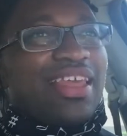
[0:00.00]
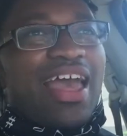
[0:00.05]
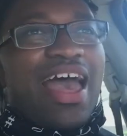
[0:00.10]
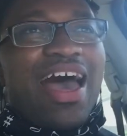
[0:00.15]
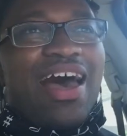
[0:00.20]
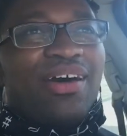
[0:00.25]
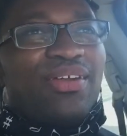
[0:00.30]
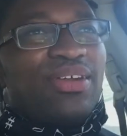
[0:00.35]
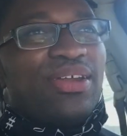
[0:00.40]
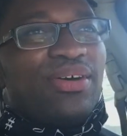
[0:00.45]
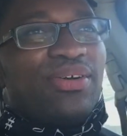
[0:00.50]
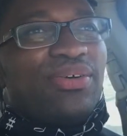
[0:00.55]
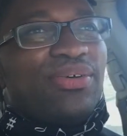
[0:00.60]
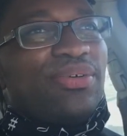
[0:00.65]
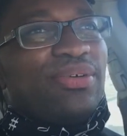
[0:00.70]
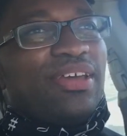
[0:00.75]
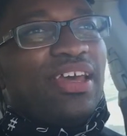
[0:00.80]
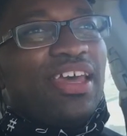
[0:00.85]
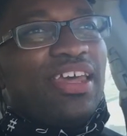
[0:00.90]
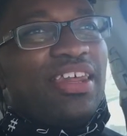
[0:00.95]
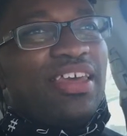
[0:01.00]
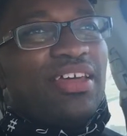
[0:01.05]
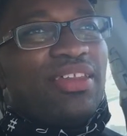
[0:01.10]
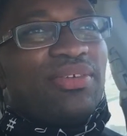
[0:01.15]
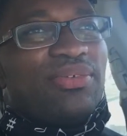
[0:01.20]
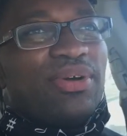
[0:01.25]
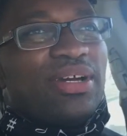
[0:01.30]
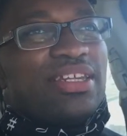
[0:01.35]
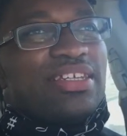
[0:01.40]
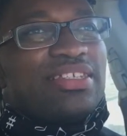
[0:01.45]
I don't know any
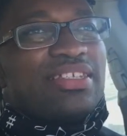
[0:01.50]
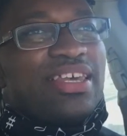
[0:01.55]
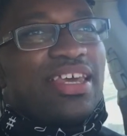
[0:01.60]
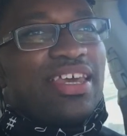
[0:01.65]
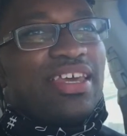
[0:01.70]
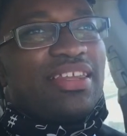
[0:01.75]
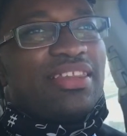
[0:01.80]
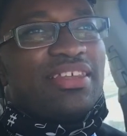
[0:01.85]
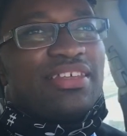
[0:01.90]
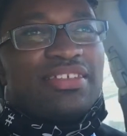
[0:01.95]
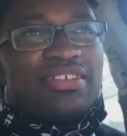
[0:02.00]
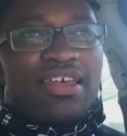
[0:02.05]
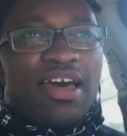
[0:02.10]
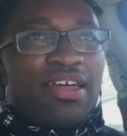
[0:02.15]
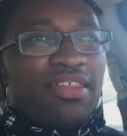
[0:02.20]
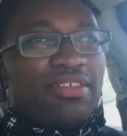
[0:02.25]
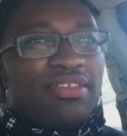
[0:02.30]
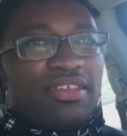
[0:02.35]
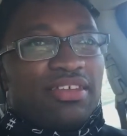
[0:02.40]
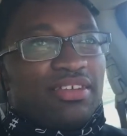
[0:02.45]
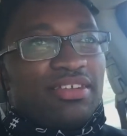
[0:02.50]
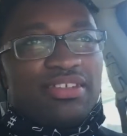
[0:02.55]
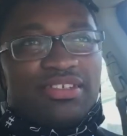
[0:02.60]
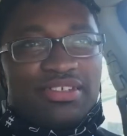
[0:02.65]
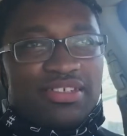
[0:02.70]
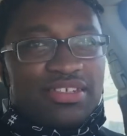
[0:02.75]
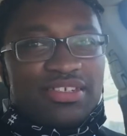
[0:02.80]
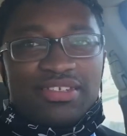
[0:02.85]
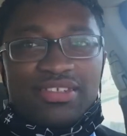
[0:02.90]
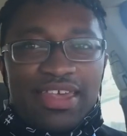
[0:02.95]
other way to say it other than it
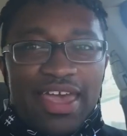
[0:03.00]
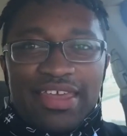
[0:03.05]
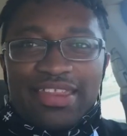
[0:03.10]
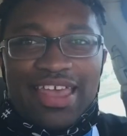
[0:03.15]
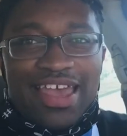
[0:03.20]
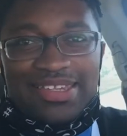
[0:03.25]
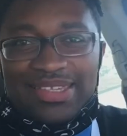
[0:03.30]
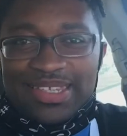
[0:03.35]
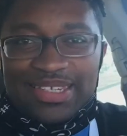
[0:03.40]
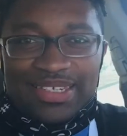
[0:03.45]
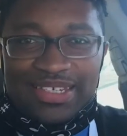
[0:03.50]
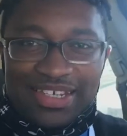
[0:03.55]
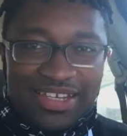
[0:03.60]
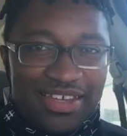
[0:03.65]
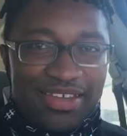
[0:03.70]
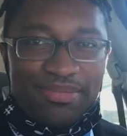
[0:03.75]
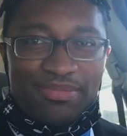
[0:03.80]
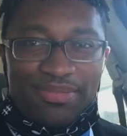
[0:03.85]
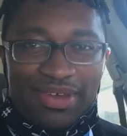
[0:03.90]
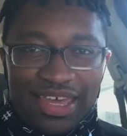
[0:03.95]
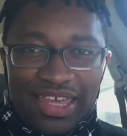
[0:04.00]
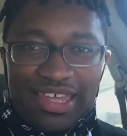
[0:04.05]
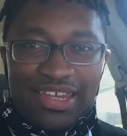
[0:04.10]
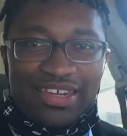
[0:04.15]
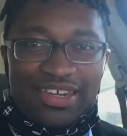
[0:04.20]
was just like that's the team, man.